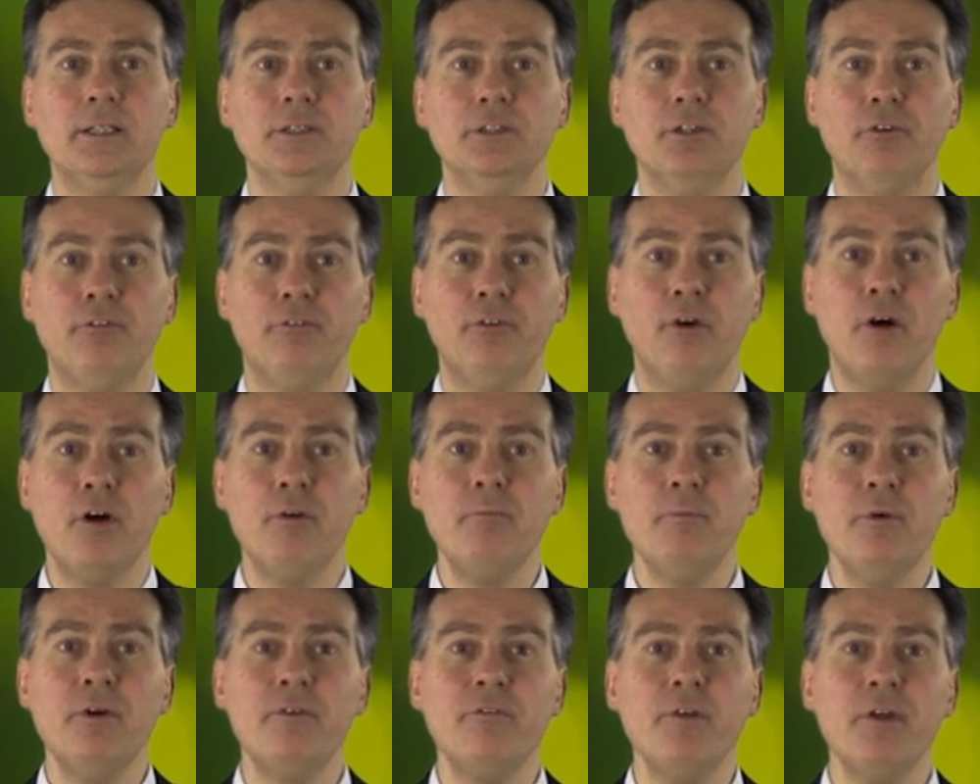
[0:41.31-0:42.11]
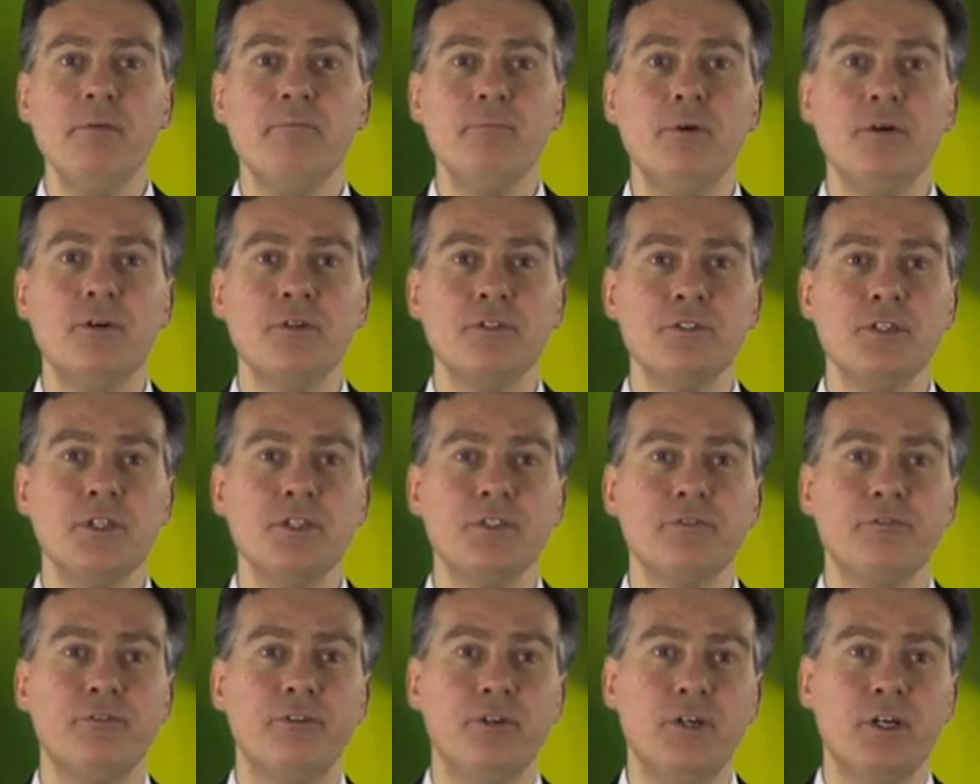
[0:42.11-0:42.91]
The former
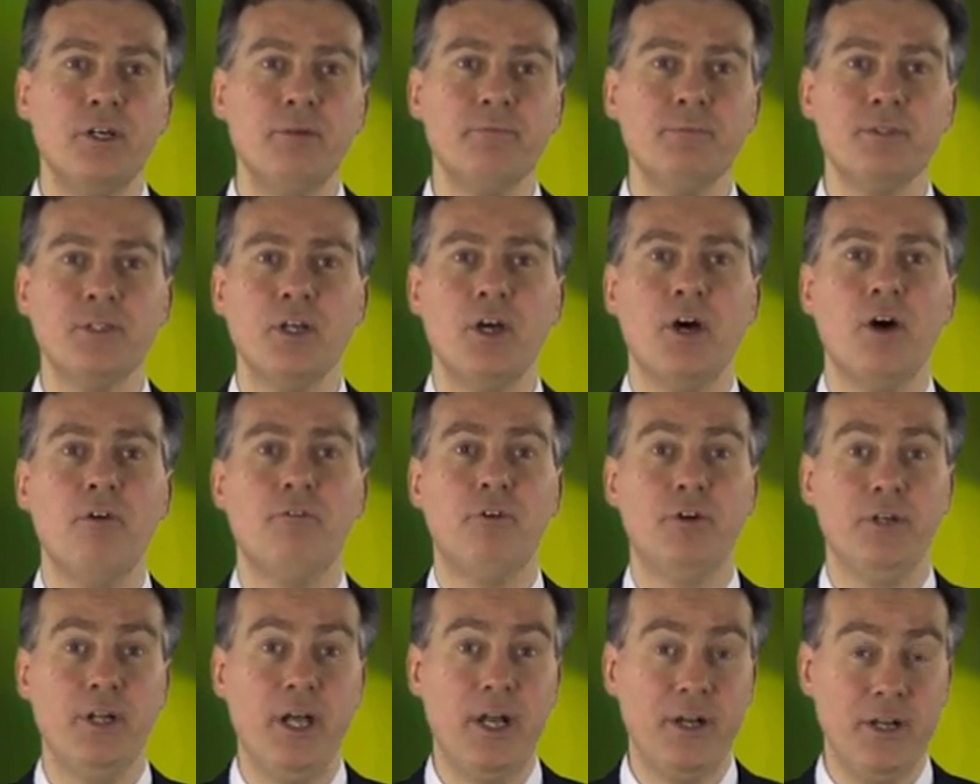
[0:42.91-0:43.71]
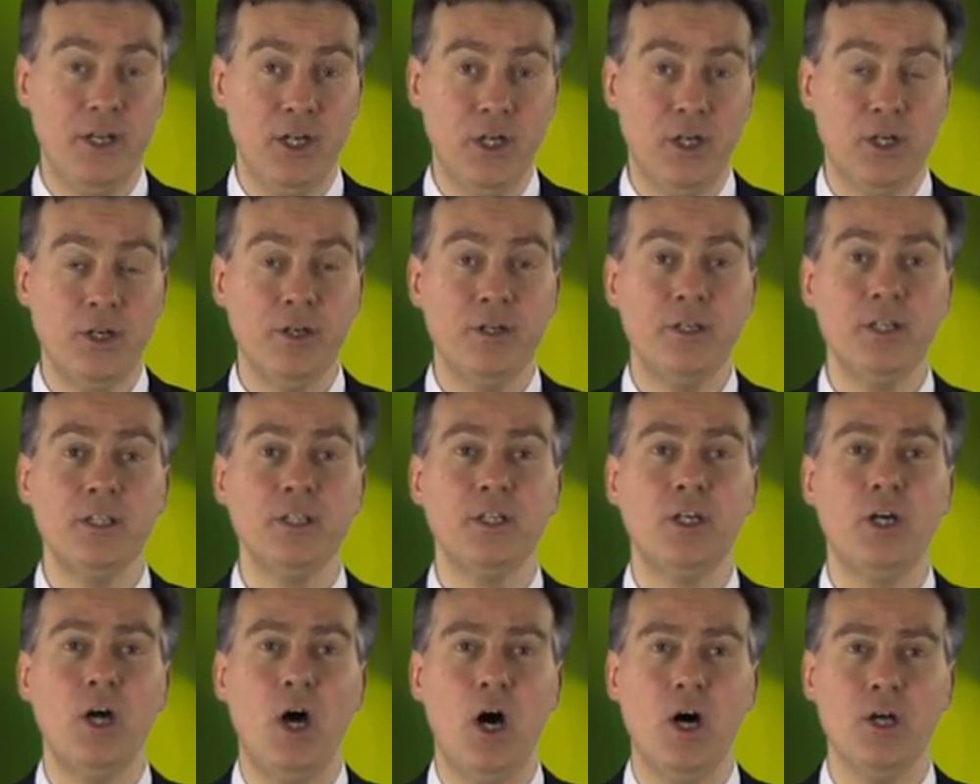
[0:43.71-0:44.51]
reimburses firms for their
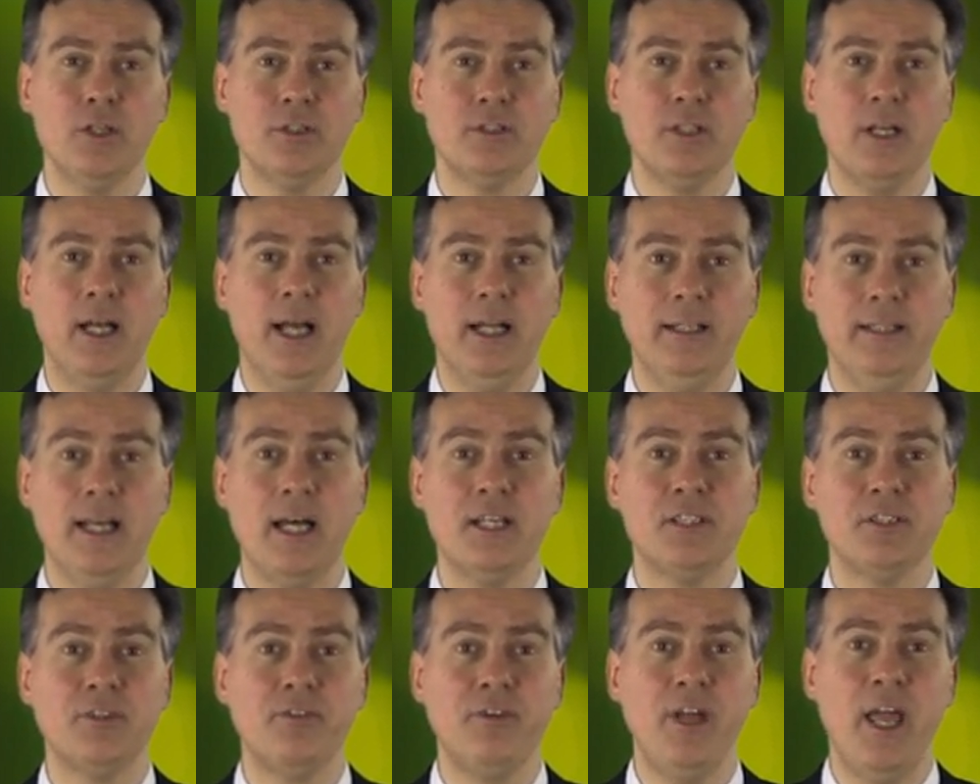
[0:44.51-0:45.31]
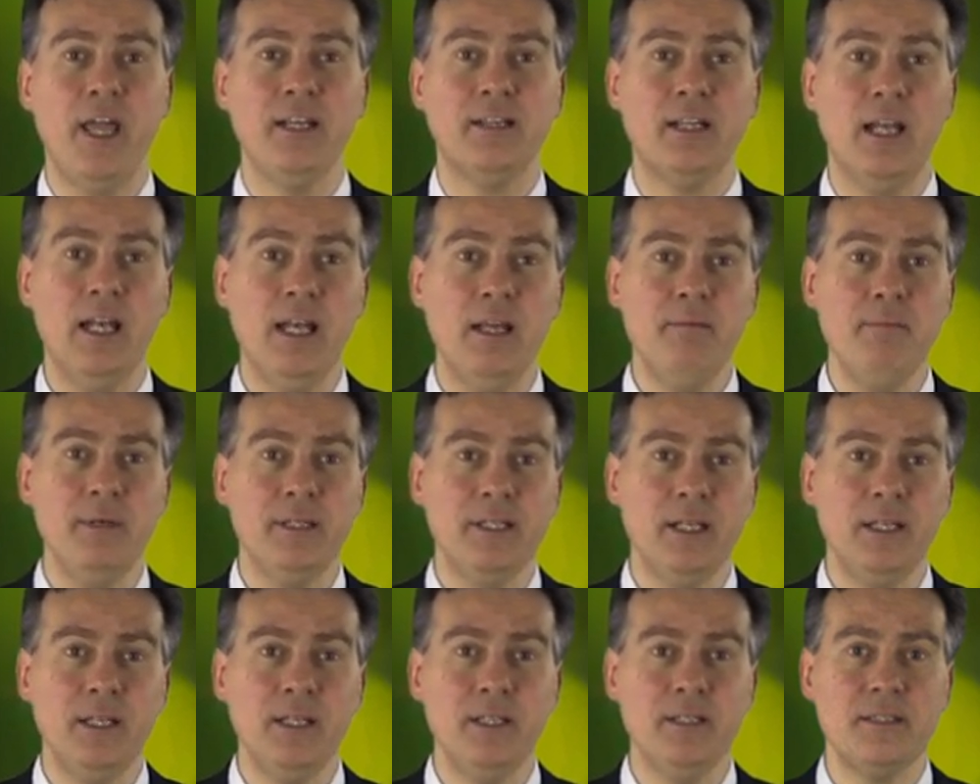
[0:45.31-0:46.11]
incurred cost and thus create
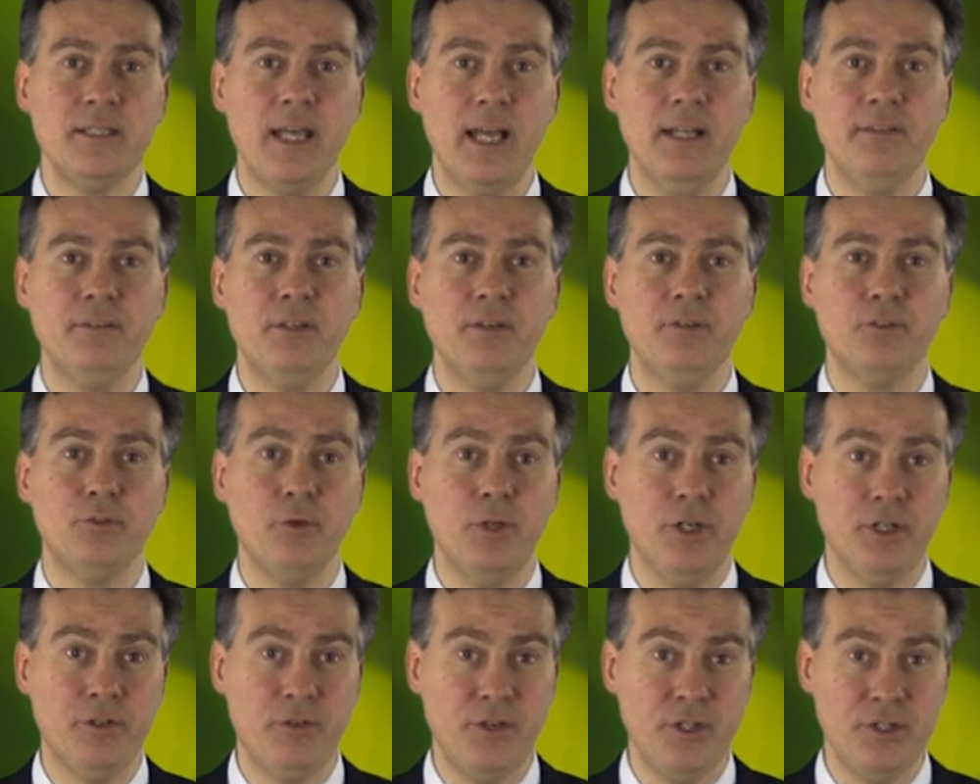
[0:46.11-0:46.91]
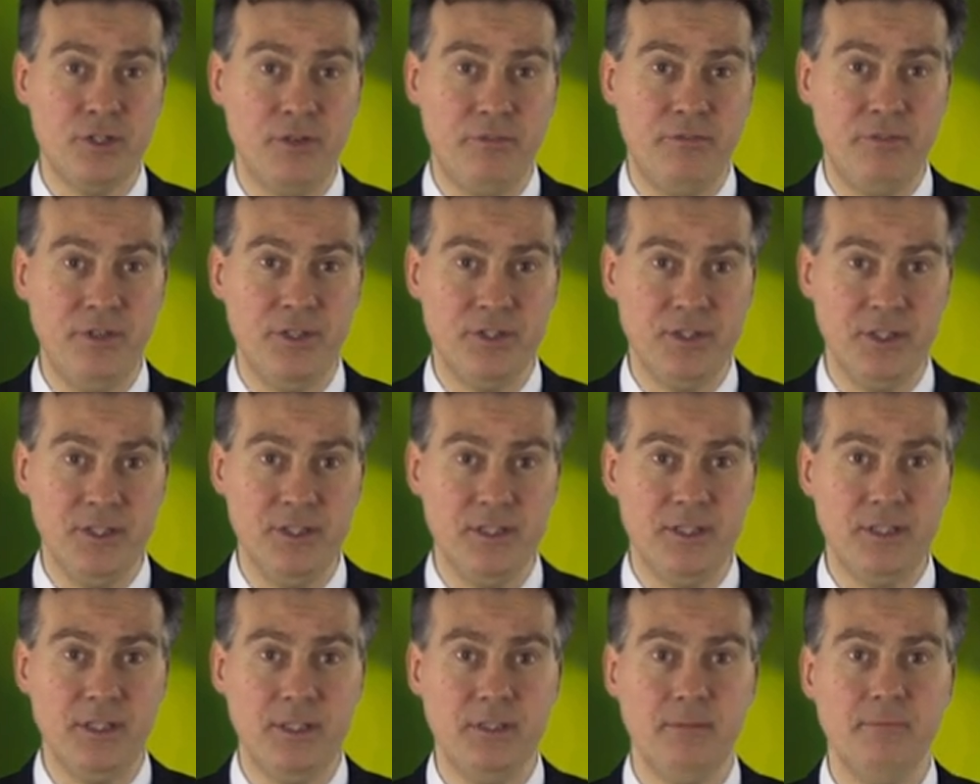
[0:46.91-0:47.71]
limited incentive to increase
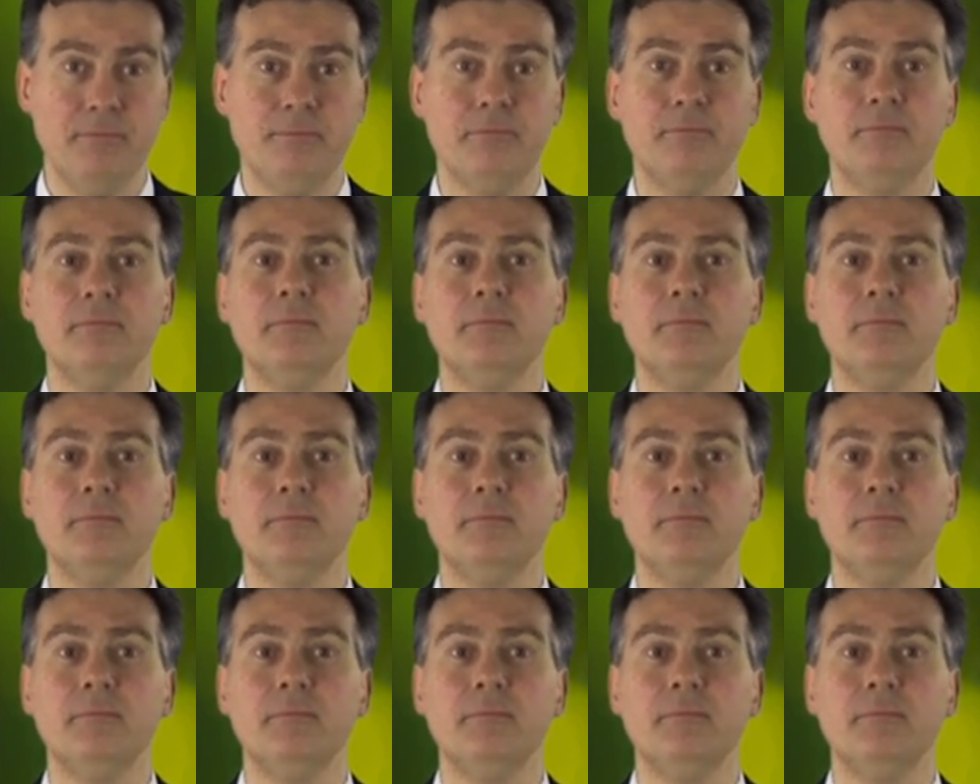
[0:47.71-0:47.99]
efficiency.